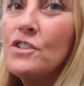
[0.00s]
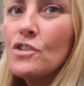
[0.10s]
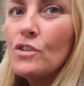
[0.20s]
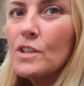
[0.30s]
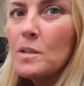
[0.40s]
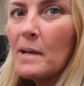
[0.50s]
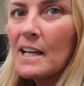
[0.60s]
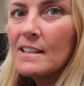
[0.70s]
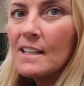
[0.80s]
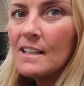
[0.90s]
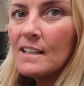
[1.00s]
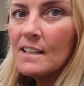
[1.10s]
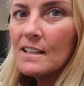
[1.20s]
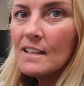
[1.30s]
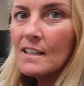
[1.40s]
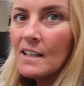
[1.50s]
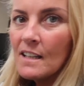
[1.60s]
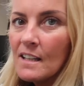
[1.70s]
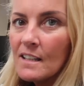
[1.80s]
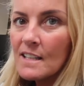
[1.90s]
you just look at the back there,
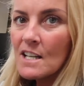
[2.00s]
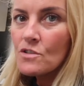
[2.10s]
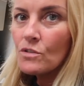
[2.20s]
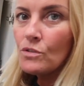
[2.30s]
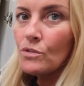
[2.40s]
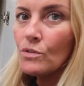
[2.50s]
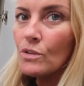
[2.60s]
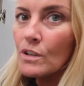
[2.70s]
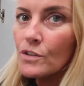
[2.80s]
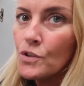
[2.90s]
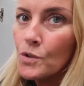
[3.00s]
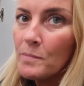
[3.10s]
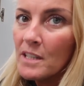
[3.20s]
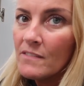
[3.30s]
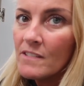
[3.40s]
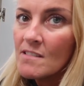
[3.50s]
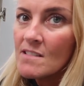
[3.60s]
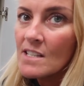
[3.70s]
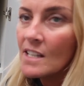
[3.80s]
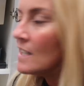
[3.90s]
that's all U P V C